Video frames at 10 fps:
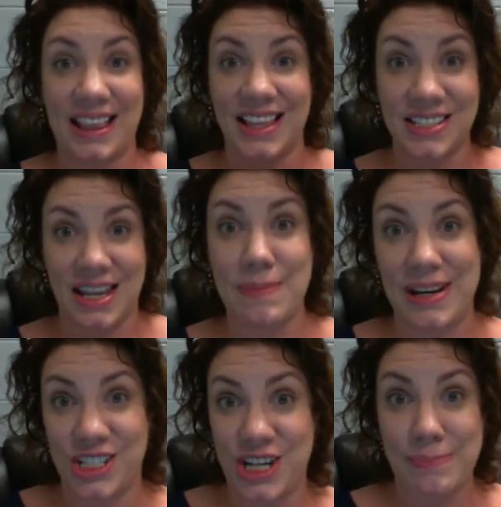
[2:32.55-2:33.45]
That's coming
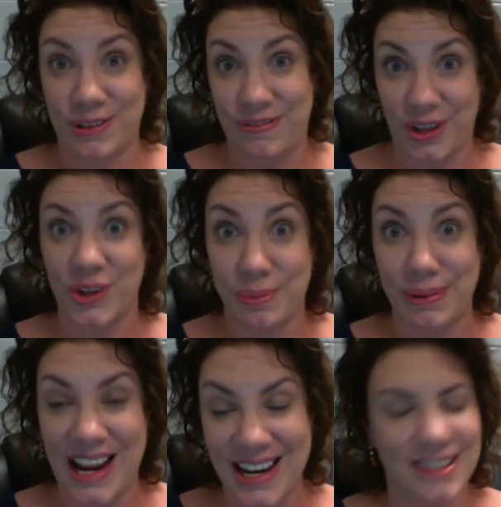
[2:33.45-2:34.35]
in chapter fill in the
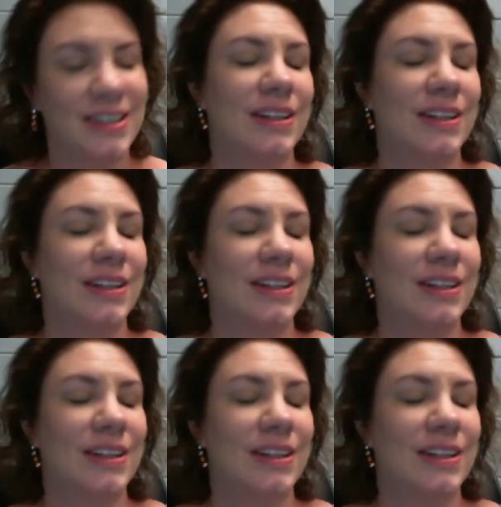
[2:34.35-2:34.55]
blank.